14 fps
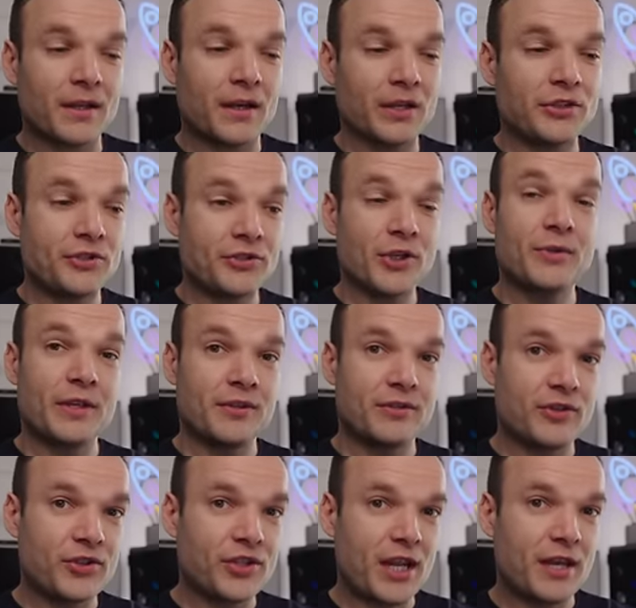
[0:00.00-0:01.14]
I just do this to
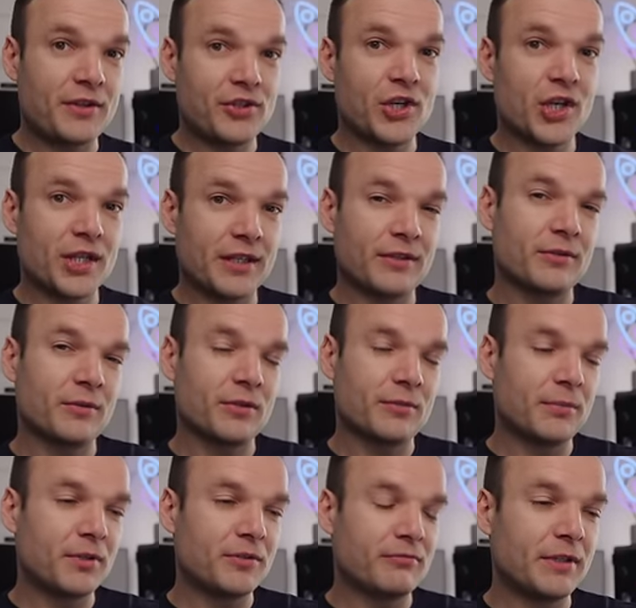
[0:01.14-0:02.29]
share the journey. That's what's
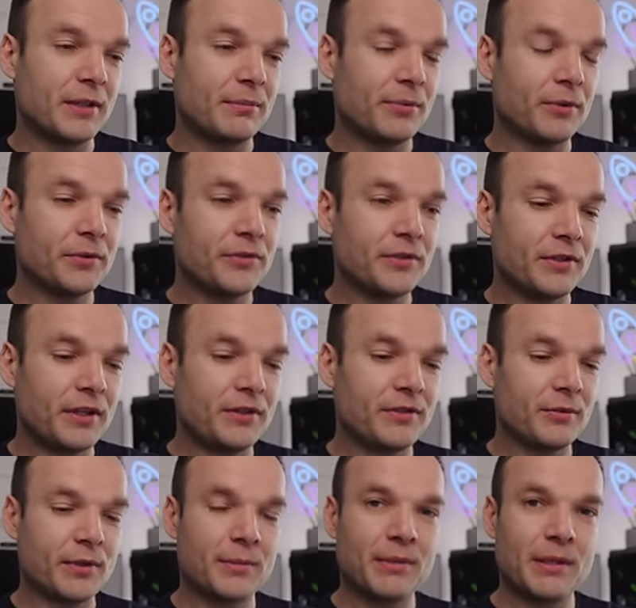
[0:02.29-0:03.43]
most really important, is
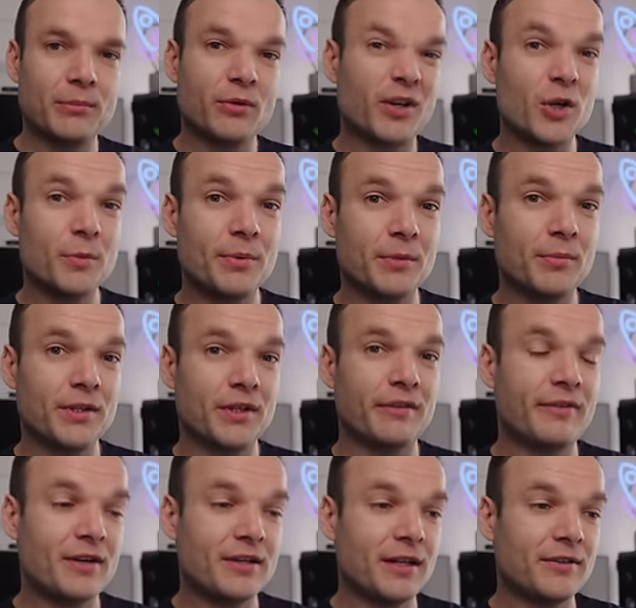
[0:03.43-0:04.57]
that we can be more open with our
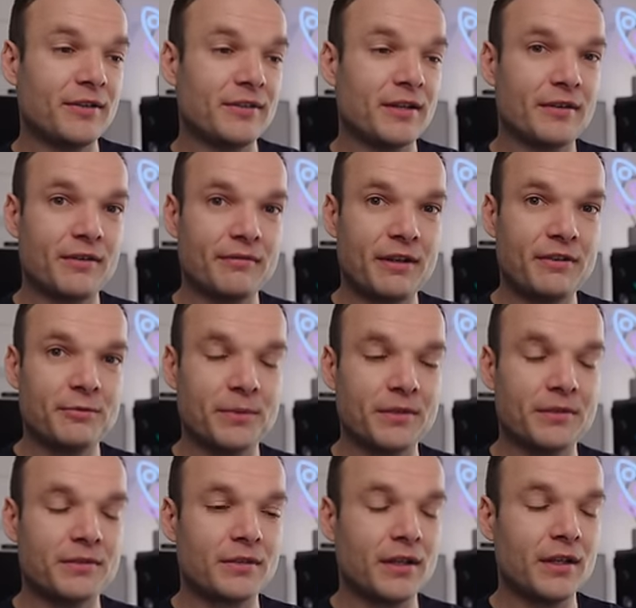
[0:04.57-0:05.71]
finances and our
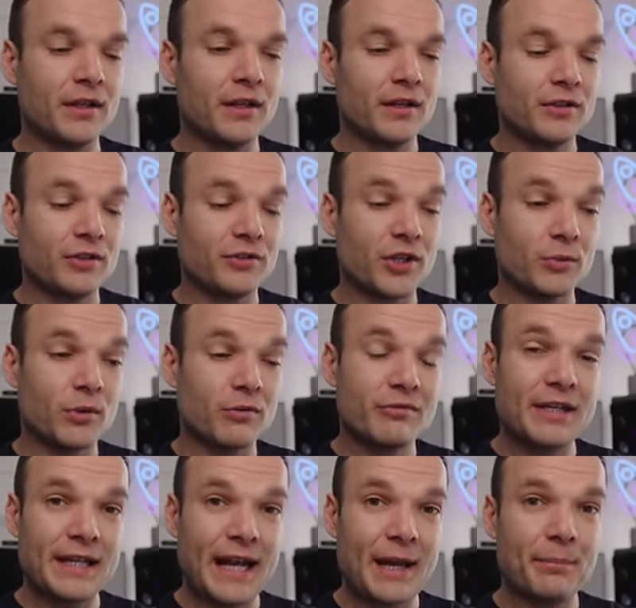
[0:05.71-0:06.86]
investments to show what
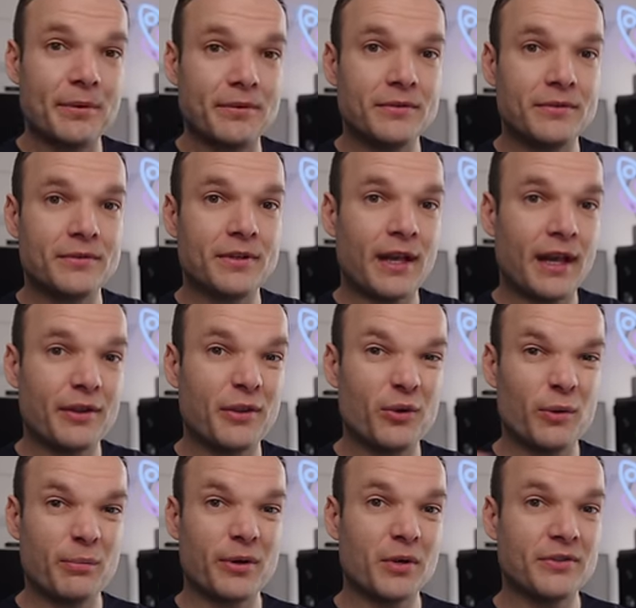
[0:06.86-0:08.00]
really happens and the
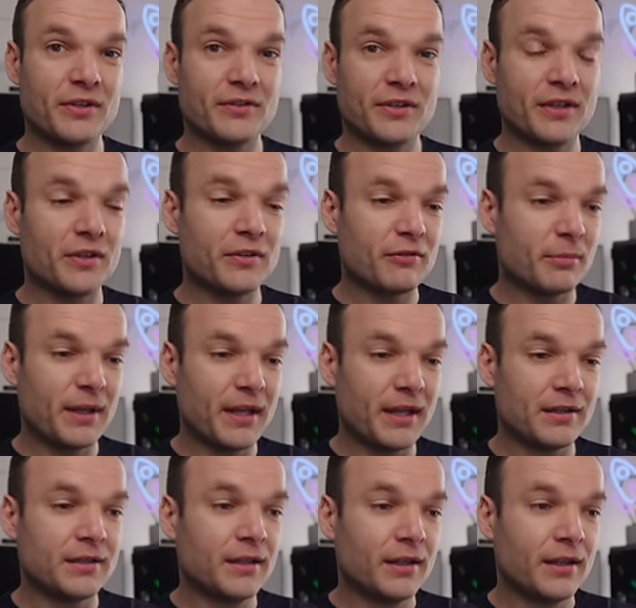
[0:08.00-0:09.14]
thought process that goes through my
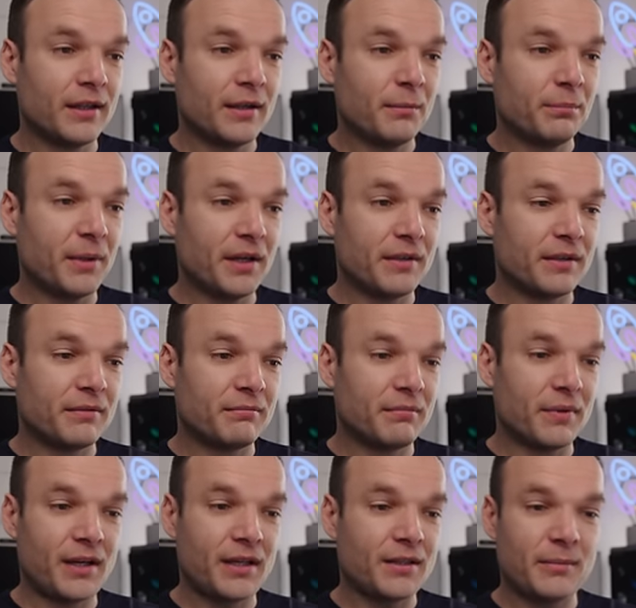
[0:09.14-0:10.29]
head. But
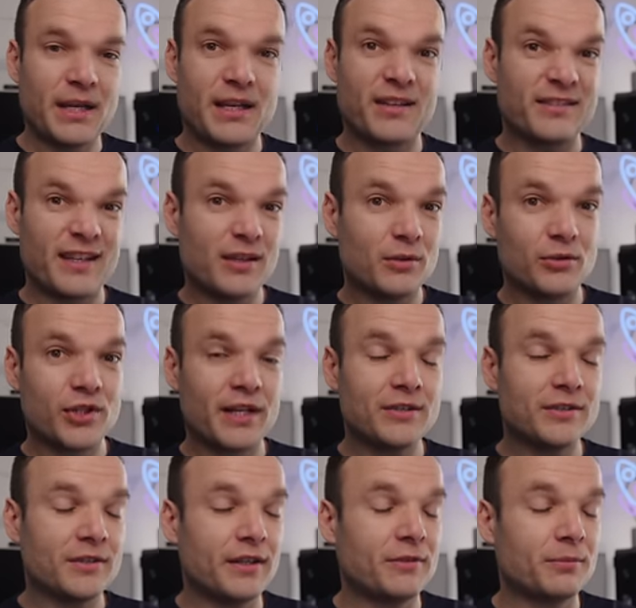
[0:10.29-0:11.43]
I don't make a single change
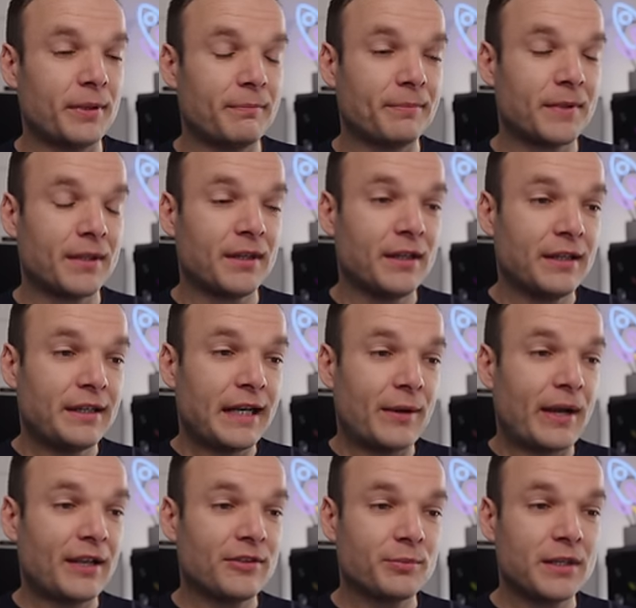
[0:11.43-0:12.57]
to this one. Now,
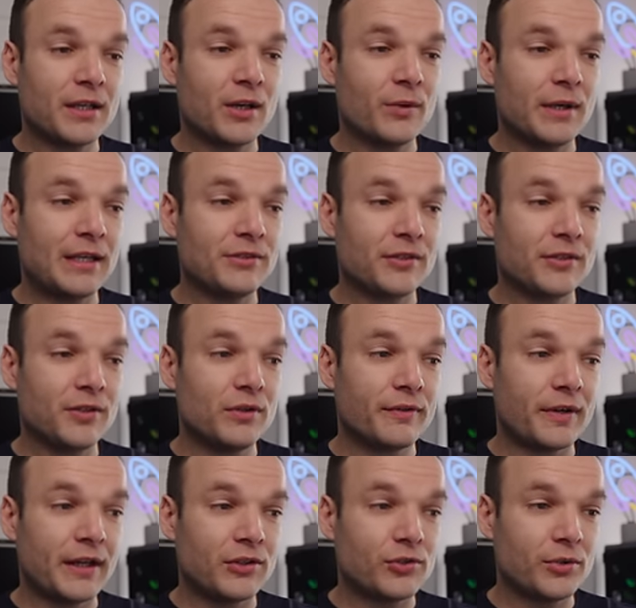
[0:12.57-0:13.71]
as we go into the new
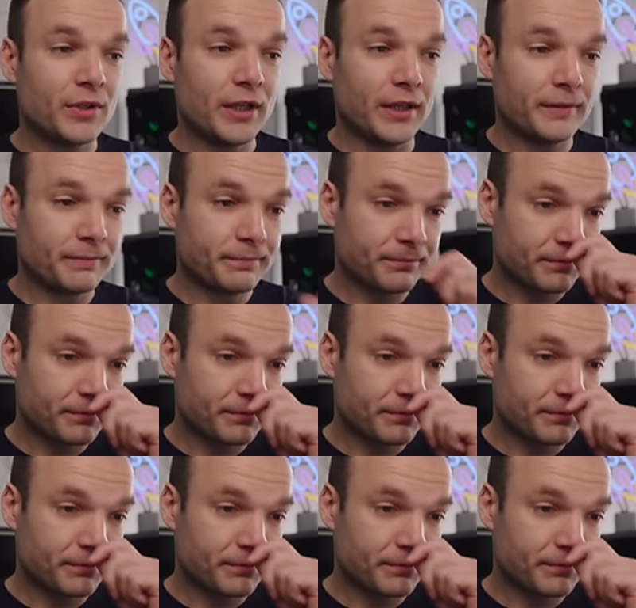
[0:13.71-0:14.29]
financial year,